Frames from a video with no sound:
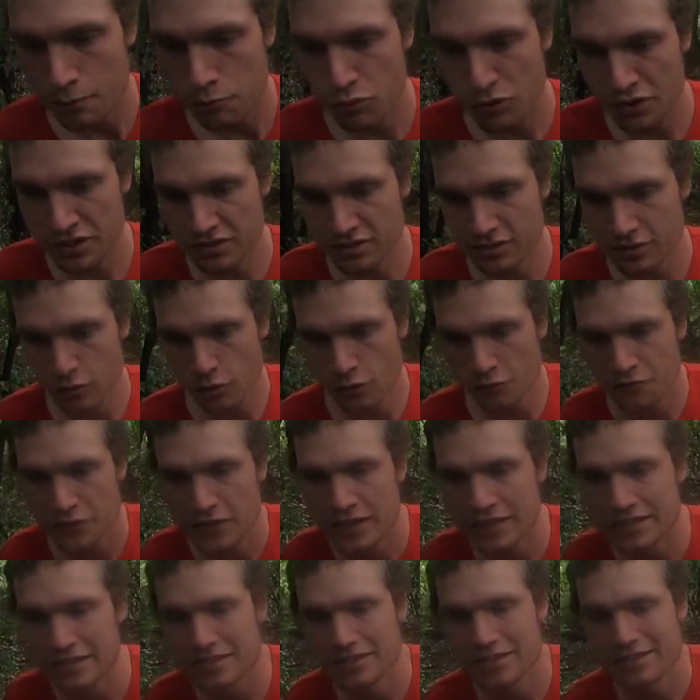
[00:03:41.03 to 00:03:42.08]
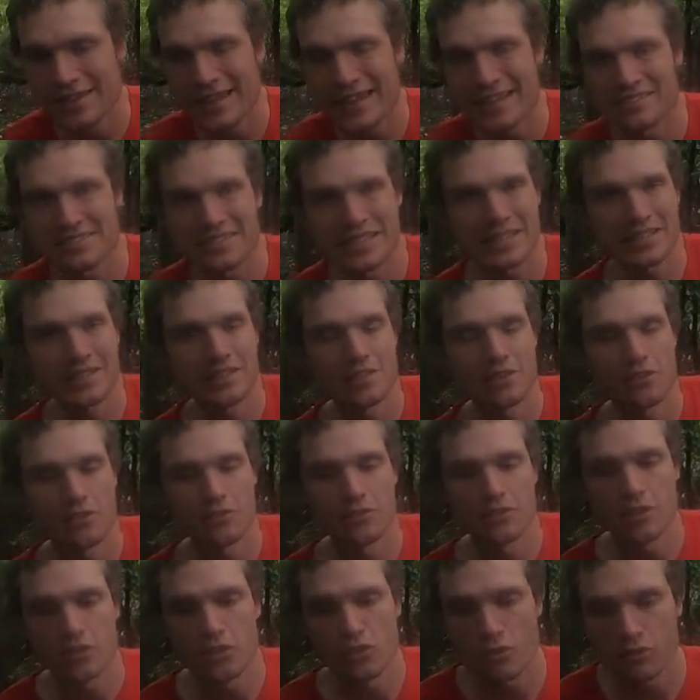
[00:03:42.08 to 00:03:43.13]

Preston North End, they're taking on